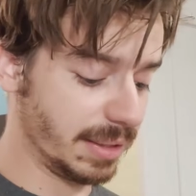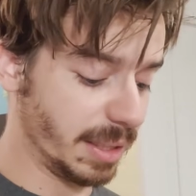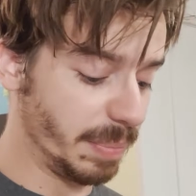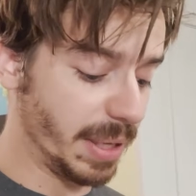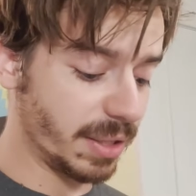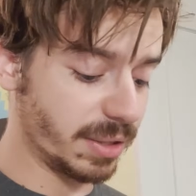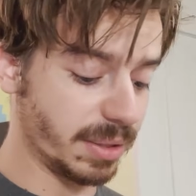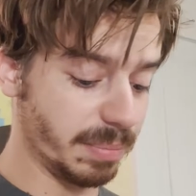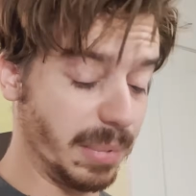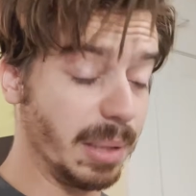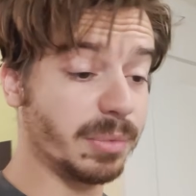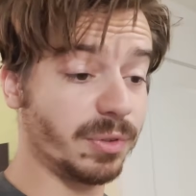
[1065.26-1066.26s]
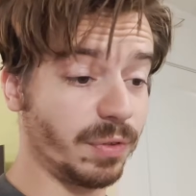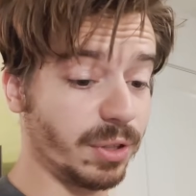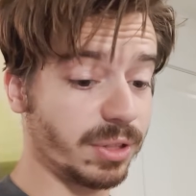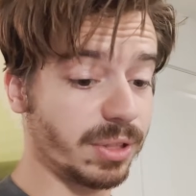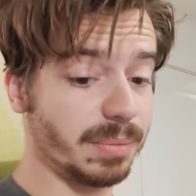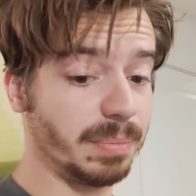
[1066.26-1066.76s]
Compared to Min's
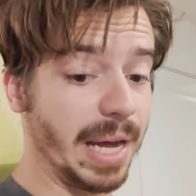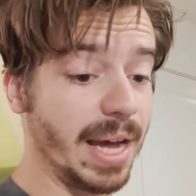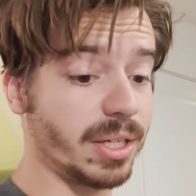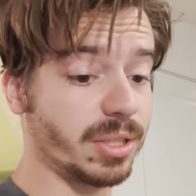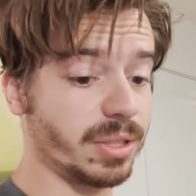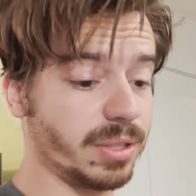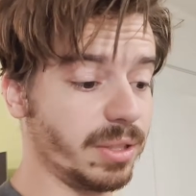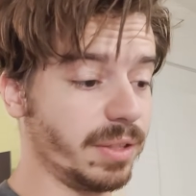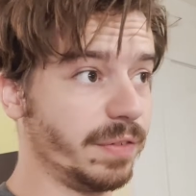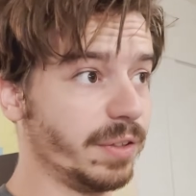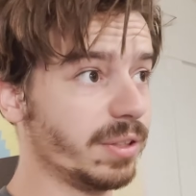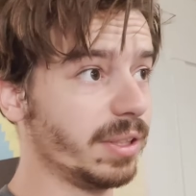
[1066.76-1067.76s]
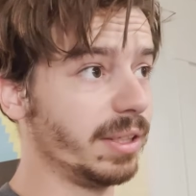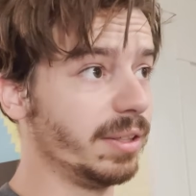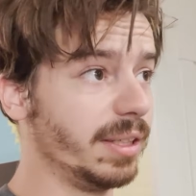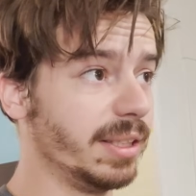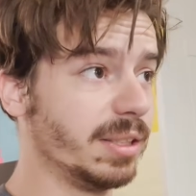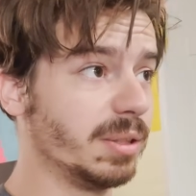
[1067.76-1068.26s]
first batch, her first
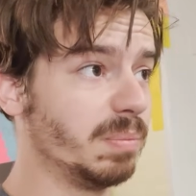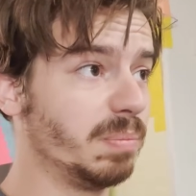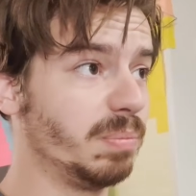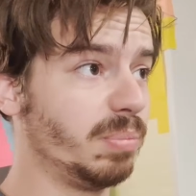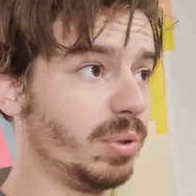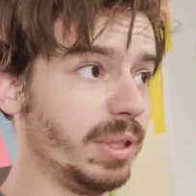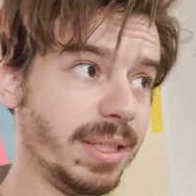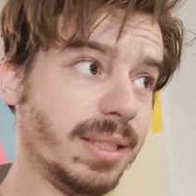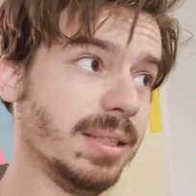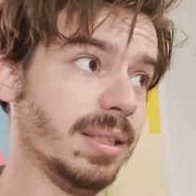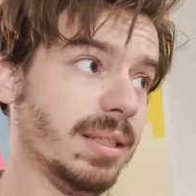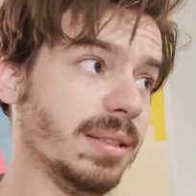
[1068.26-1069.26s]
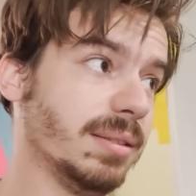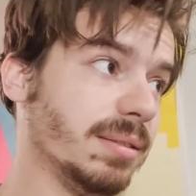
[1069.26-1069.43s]
litter, it's pretty easy.